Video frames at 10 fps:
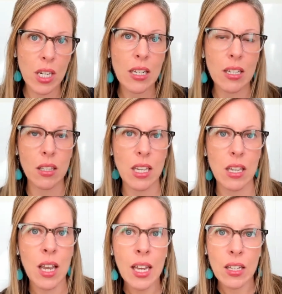to
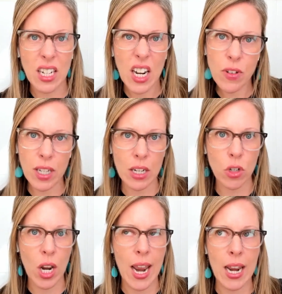see significant
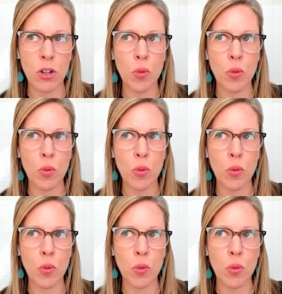change,